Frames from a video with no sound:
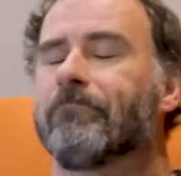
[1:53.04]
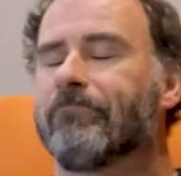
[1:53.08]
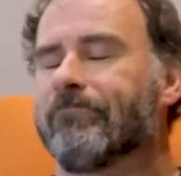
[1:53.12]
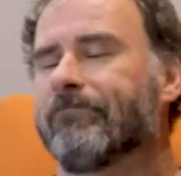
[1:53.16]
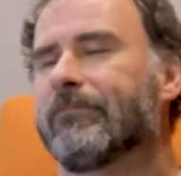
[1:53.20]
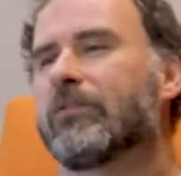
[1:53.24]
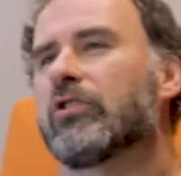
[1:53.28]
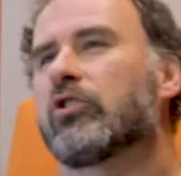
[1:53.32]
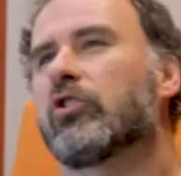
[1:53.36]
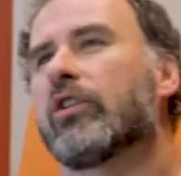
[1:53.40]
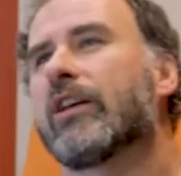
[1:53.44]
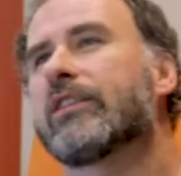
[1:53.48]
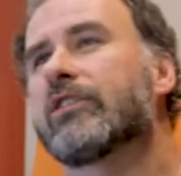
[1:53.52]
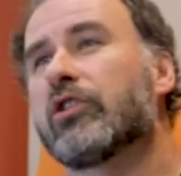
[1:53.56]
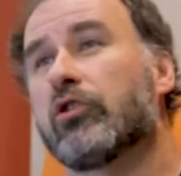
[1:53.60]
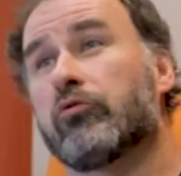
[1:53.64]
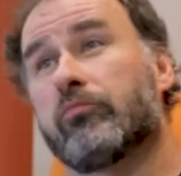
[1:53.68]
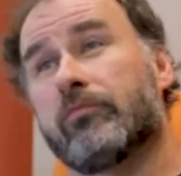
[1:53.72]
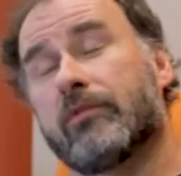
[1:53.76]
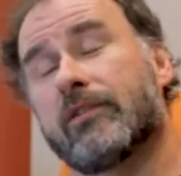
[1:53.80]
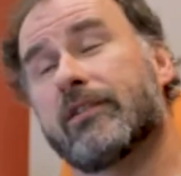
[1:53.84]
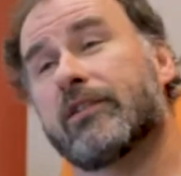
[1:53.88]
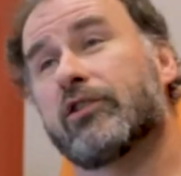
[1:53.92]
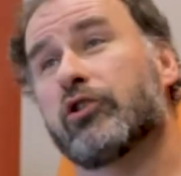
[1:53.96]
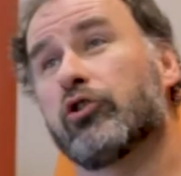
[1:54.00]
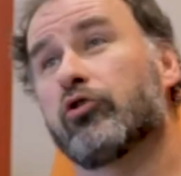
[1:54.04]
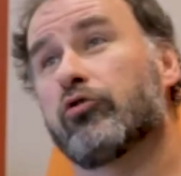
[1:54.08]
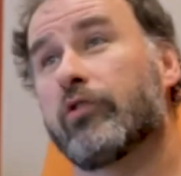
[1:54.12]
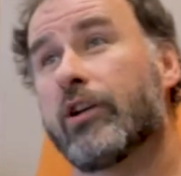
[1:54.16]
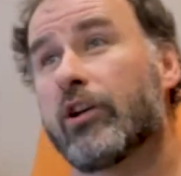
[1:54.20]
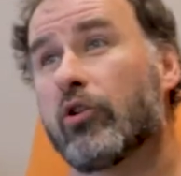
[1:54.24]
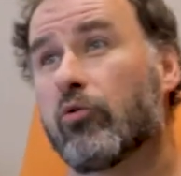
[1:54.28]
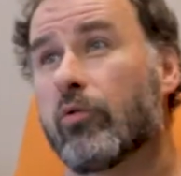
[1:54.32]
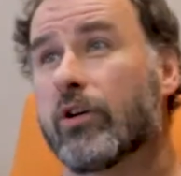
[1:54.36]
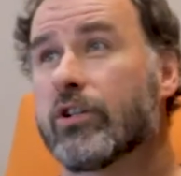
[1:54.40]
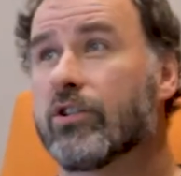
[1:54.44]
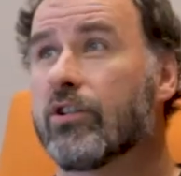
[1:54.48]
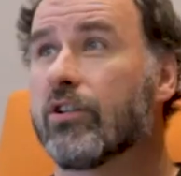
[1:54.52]
So that's a great
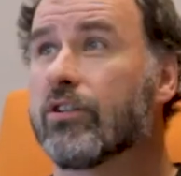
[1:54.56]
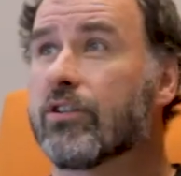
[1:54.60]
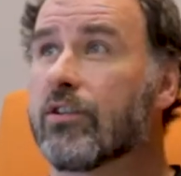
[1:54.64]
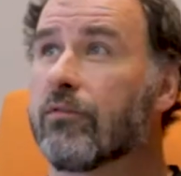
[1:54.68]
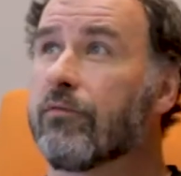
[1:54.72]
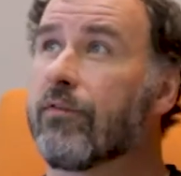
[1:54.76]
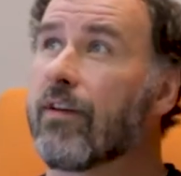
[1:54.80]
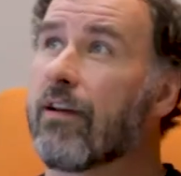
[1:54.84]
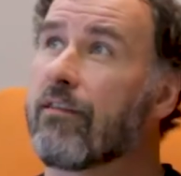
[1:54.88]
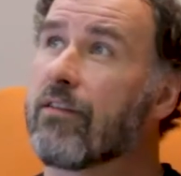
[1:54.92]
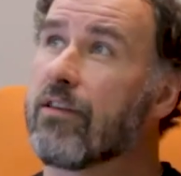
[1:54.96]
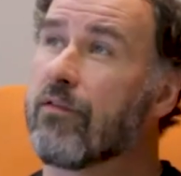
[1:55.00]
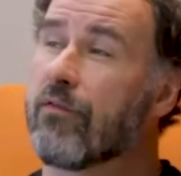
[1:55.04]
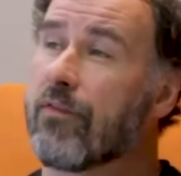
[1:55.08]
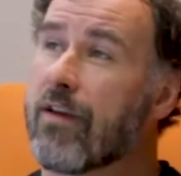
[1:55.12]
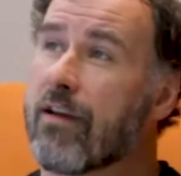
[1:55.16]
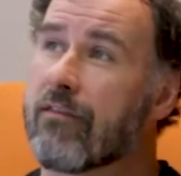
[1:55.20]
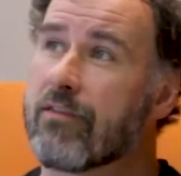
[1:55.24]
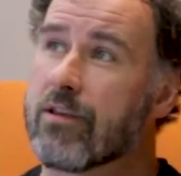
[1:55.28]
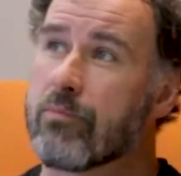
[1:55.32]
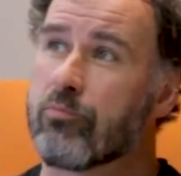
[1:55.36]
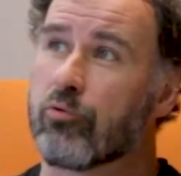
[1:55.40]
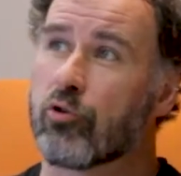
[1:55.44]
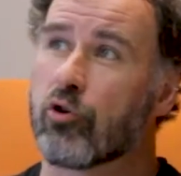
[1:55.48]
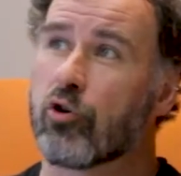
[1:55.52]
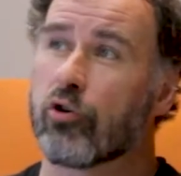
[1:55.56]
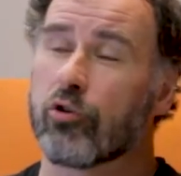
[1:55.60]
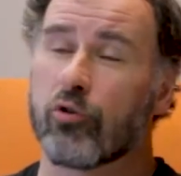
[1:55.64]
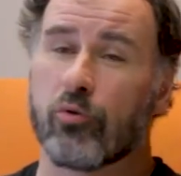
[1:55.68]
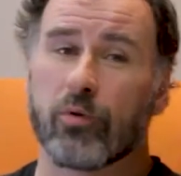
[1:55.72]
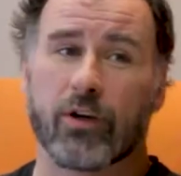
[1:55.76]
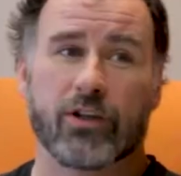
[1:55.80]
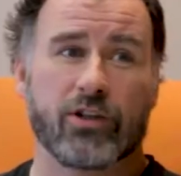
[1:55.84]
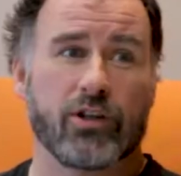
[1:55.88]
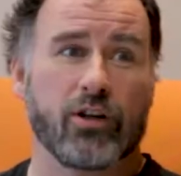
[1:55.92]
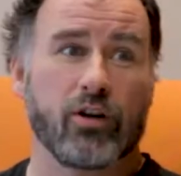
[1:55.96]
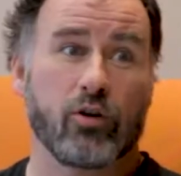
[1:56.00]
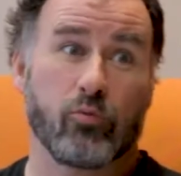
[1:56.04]
question. It's a very, very broad
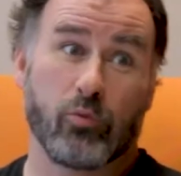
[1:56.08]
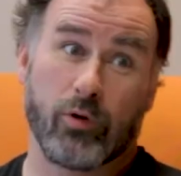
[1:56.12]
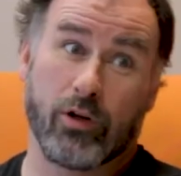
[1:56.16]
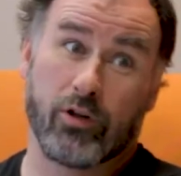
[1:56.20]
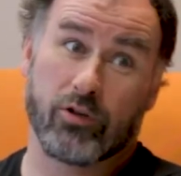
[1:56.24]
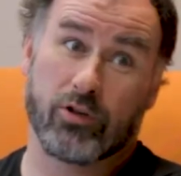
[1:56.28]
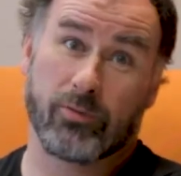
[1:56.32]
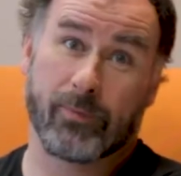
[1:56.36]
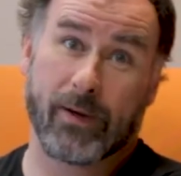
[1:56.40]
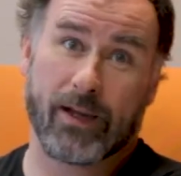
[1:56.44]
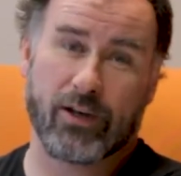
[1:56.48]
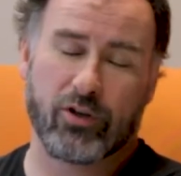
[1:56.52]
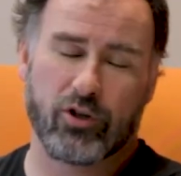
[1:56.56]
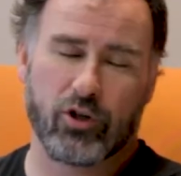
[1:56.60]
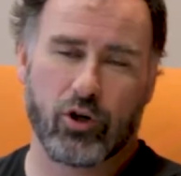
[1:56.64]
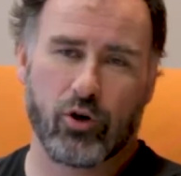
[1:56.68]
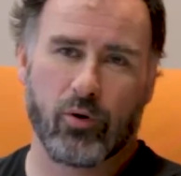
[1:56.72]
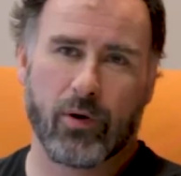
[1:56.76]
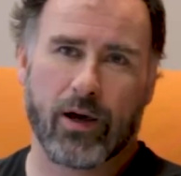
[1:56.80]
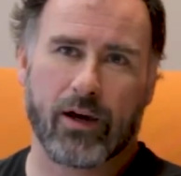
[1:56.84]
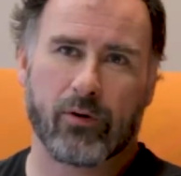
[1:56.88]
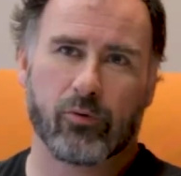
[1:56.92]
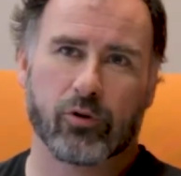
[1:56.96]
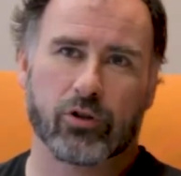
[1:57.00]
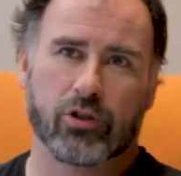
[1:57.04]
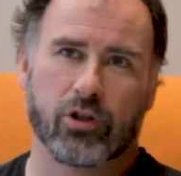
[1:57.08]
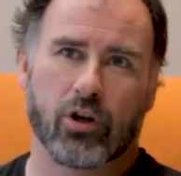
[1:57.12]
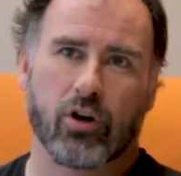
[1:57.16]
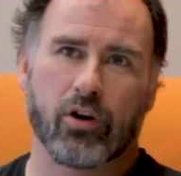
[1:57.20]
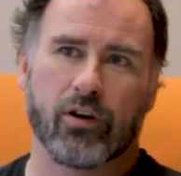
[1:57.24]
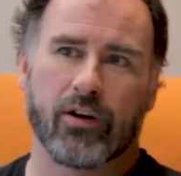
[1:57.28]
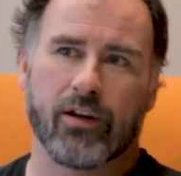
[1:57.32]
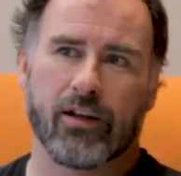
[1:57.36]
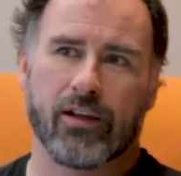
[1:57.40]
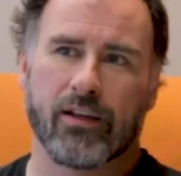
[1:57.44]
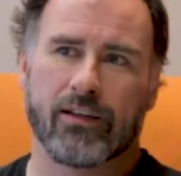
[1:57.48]
question that we could spend 2 hours on.